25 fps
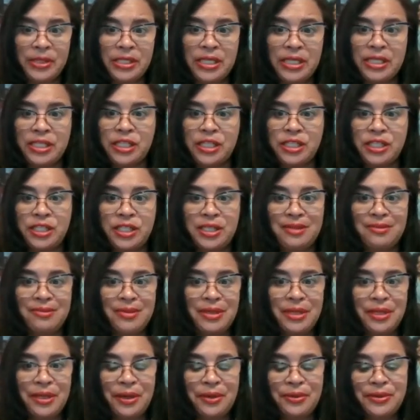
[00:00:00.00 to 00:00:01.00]
She just,
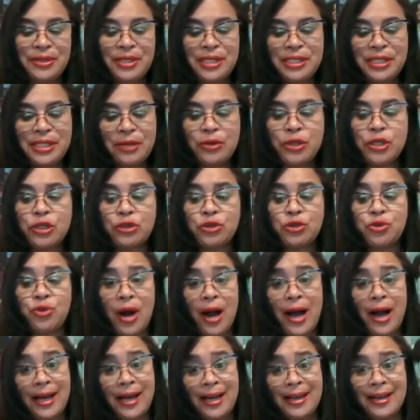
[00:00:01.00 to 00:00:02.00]
she said she'll
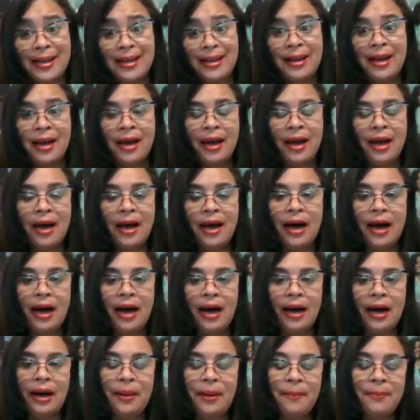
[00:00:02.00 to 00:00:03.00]
try it.
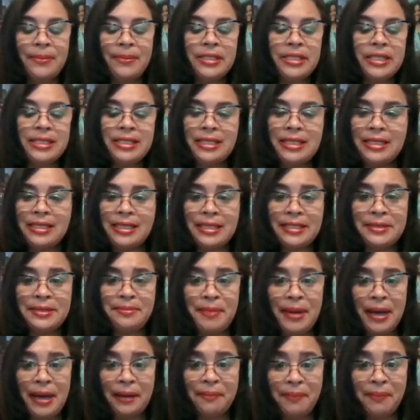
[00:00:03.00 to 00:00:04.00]
She didn't
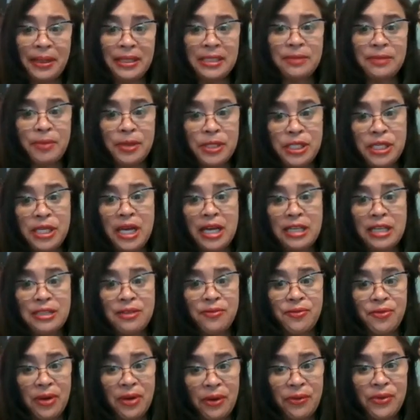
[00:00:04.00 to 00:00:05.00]
expect much, but she has
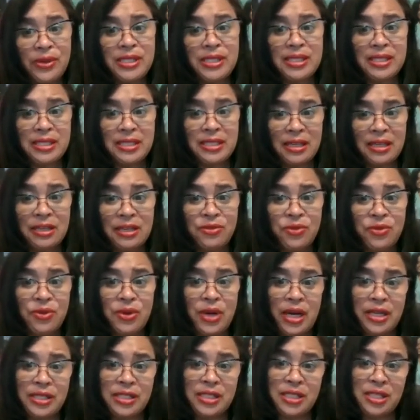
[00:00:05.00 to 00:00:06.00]
a very
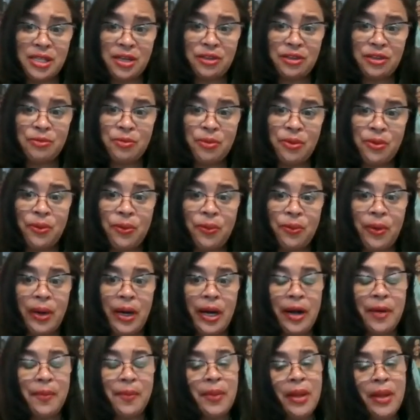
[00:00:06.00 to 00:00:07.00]
successful concierge
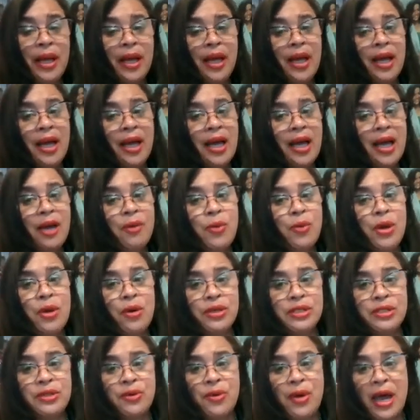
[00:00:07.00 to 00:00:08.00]
program. And we
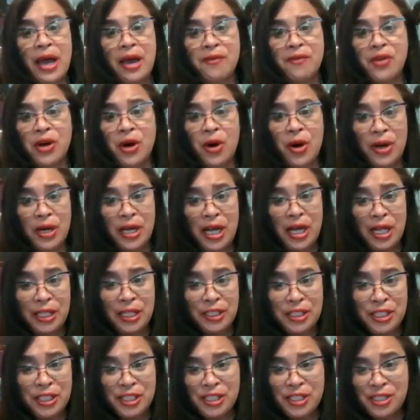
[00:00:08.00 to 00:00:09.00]
also have a
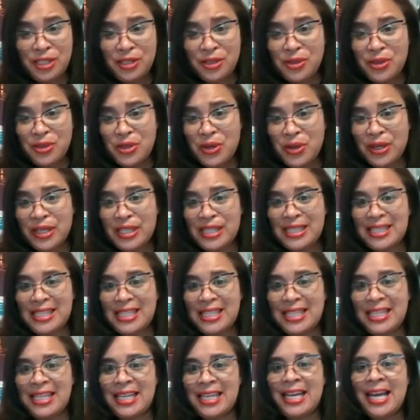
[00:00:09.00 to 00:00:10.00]
cardiologist in New York
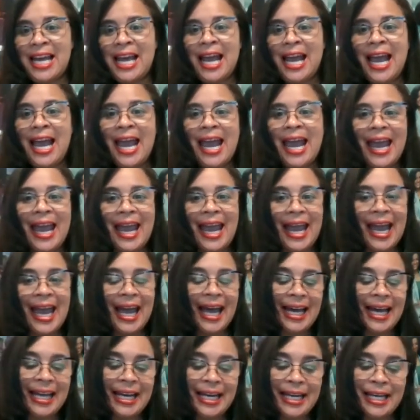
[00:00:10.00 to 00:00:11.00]
City.
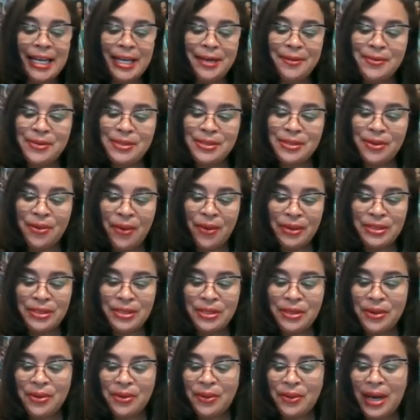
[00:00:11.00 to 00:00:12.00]
And he was
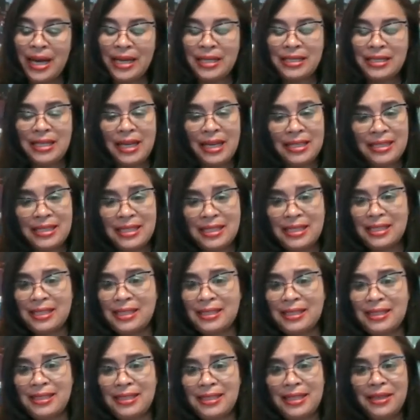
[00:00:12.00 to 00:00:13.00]
also kind of
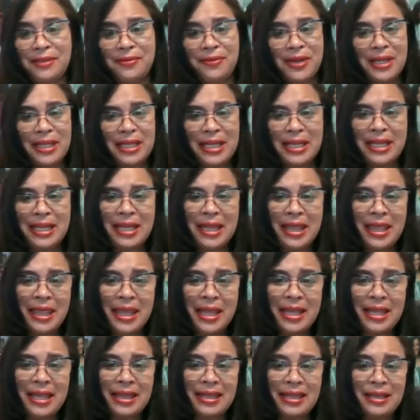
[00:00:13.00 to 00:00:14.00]
hesitant, and he really didn't
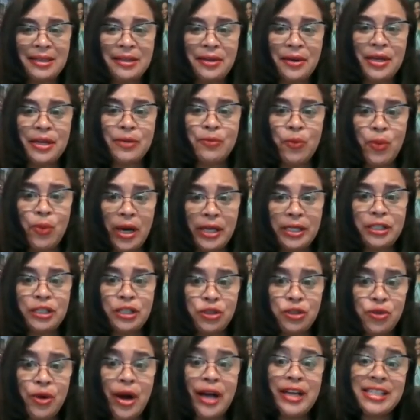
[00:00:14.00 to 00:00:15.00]
think, he wanted
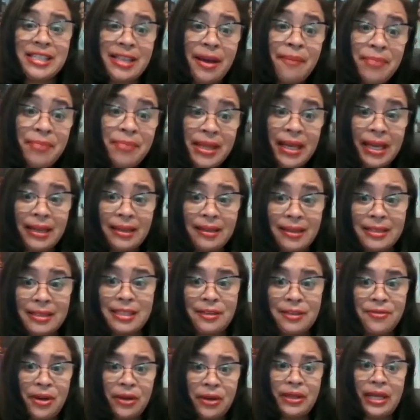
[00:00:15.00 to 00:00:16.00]
to try something
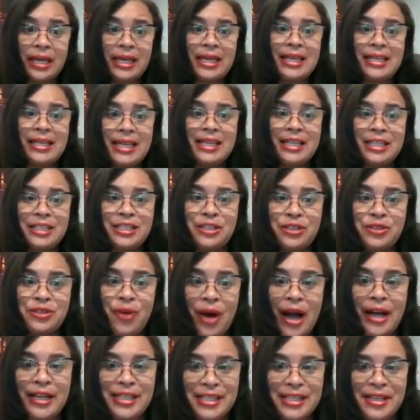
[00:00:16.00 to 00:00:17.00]
because he felt like he needed to
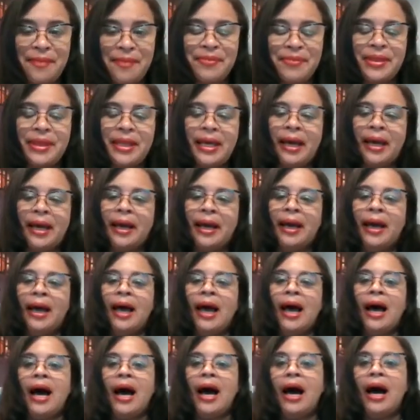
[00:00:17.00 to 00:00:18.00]
try something.
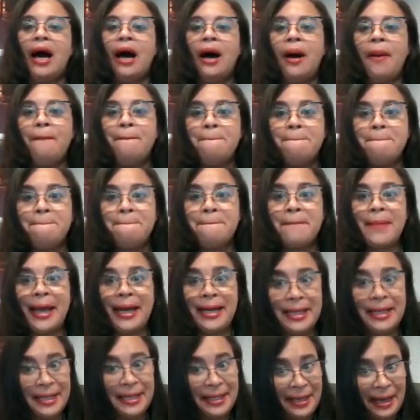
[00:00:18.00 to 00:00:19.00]

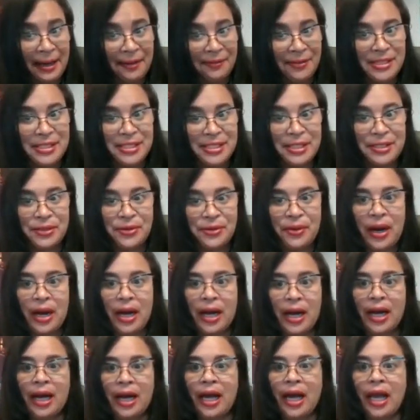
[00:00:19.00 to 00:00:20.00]
And he gave us a
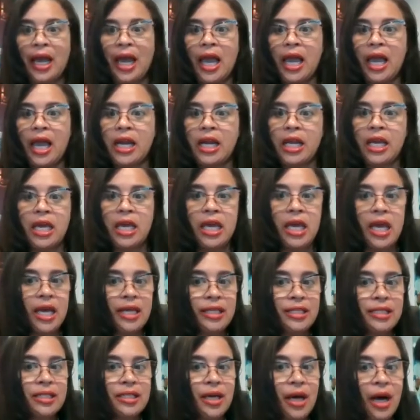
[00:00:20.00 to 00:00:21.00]
try, and he
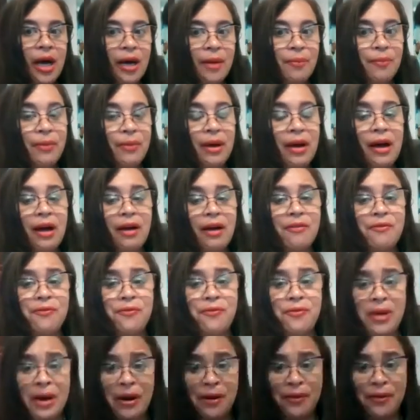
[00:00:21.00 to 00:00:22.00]
has a
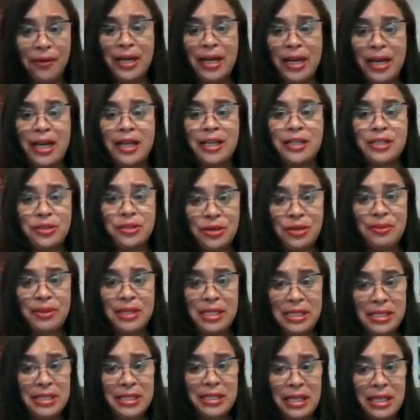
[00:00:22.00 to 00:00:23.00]
very
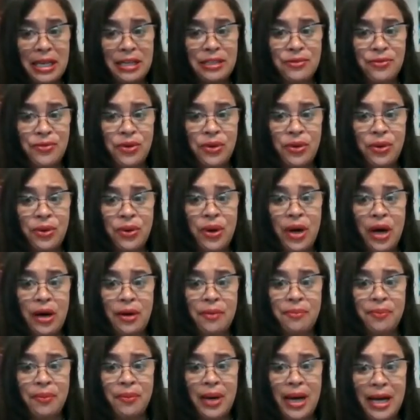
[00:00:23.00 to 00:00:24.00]
extremely successful
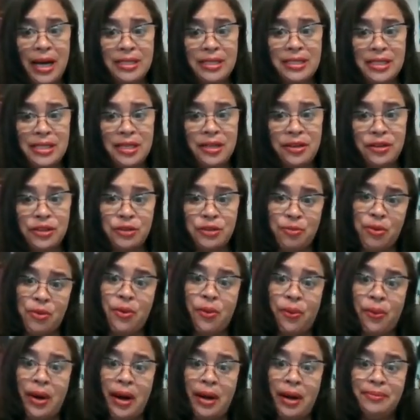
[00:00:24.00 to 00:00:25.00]
concierge
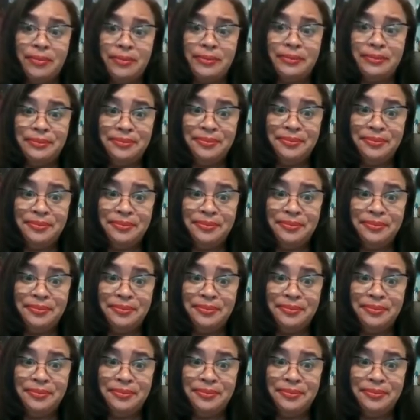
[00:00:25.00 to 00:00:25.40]
program.